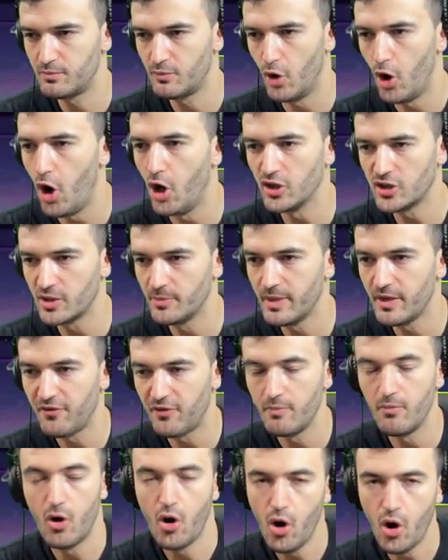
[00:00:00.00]
ultimate
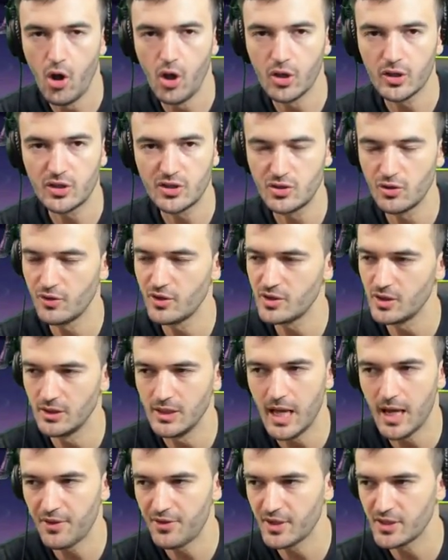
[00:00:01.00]
from Hulk. So there's a
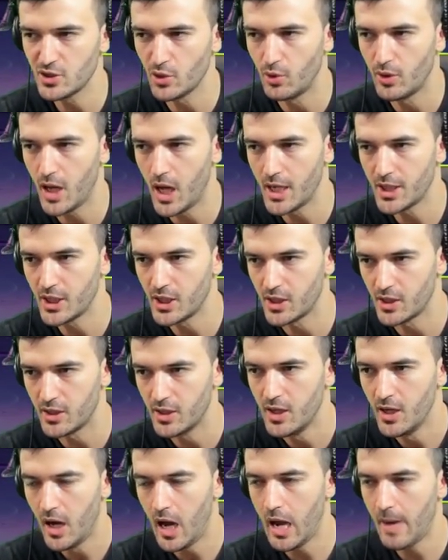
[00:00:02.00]
lot of things going on
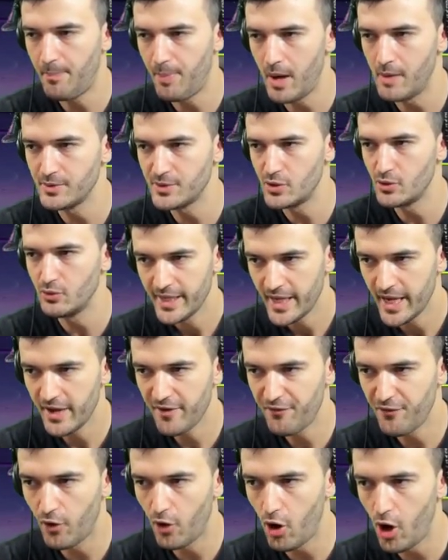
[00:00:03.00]
here. I promise you,
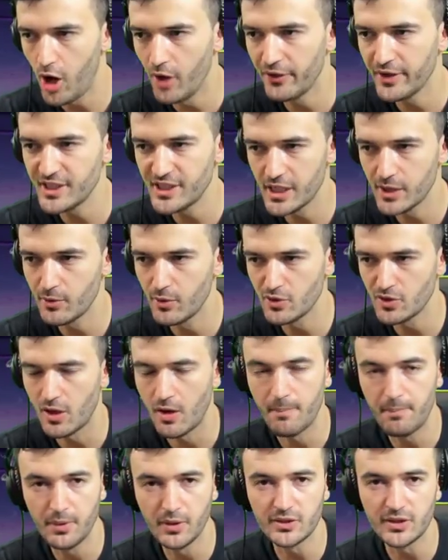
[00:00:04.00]
if all these heroes
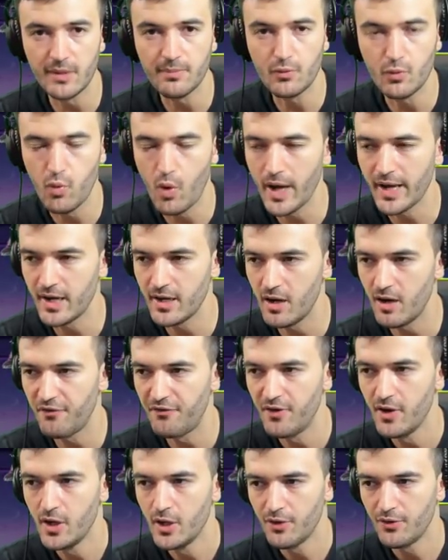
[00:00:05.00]
are built up quite enough,
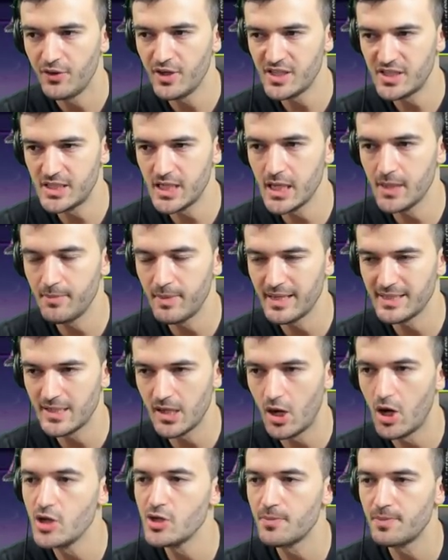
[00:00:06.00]
this team is a
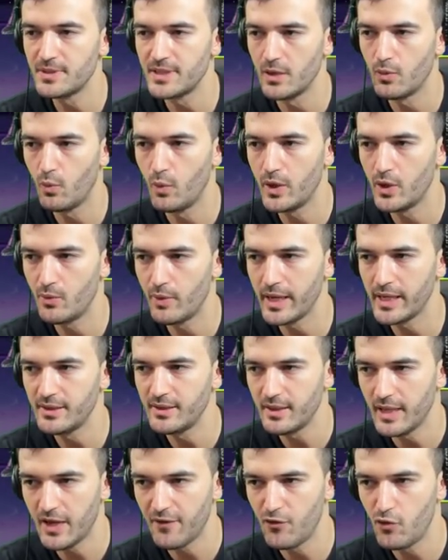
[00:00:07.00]
100% win rate
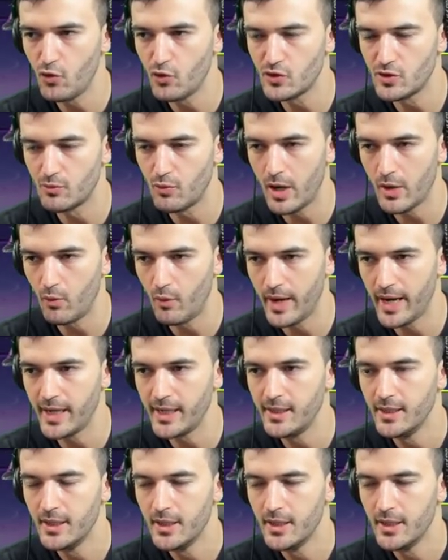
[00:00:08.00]
if you use them right way.